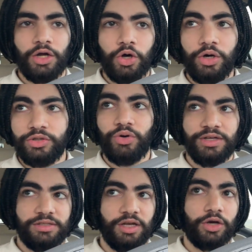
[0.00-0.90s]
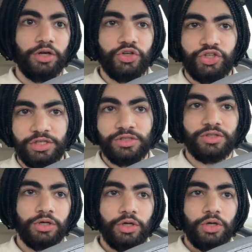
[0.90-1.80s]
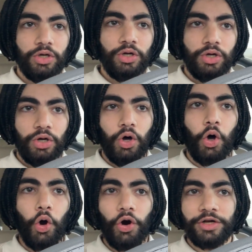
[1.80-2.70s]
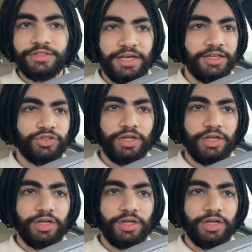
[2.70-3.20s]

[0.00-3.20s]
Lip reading: go to a psychologist or take